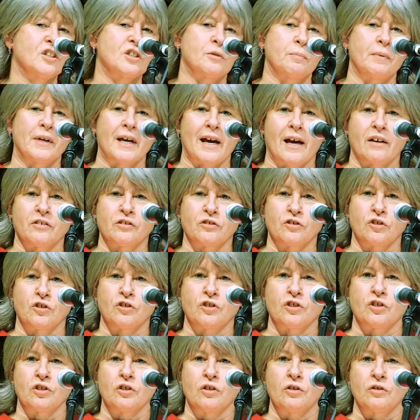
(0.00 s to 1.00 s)
to be
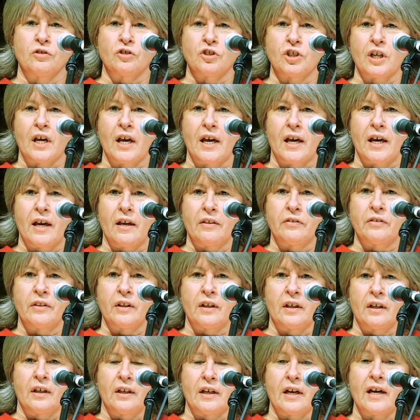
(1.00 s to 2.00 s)
asked to chair
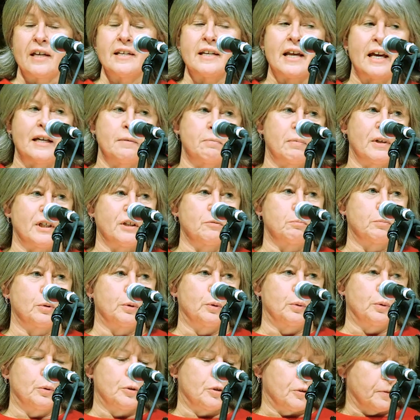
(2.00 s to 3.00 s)
the Enabling
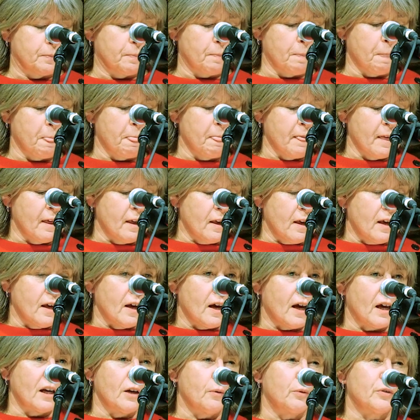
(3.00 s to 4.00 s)
Board.
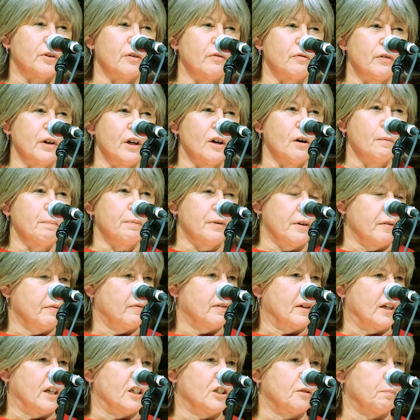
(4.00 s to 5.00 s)
And it was a real
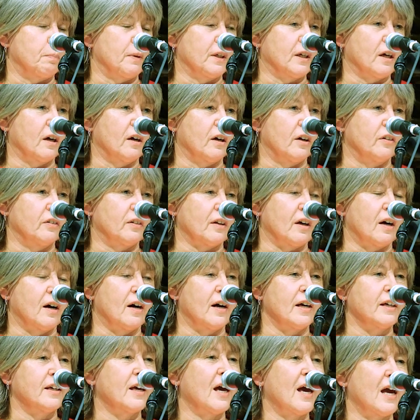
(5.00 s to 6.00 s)
privilege because
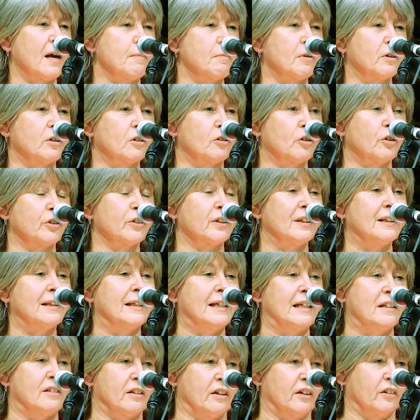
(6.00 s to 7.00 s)
I came across
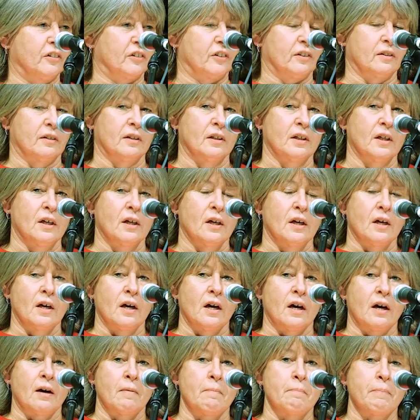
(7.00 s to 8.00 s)
leaders,
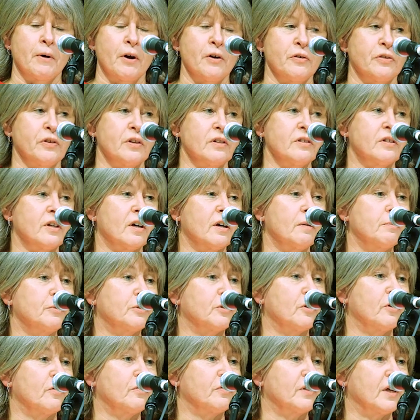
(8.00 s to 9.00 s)
both in
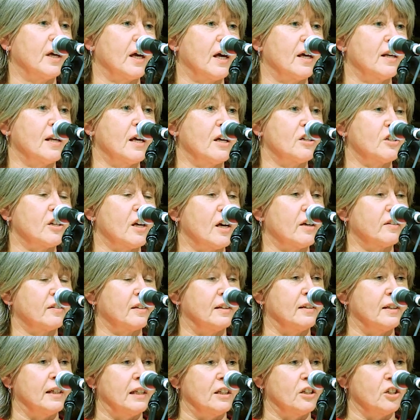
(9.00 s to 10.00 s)
terms of the
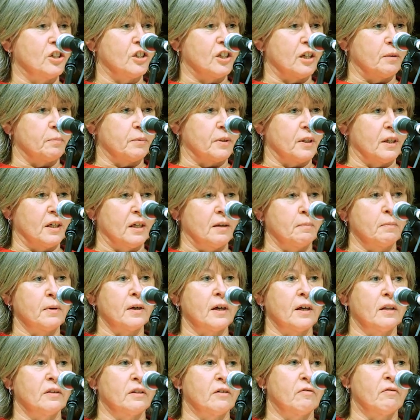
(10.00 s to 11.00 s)
NHS leadership team
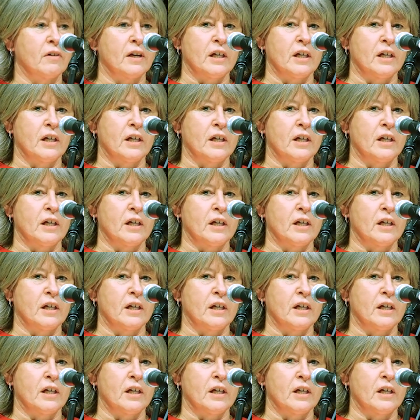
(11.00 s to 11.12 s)
in the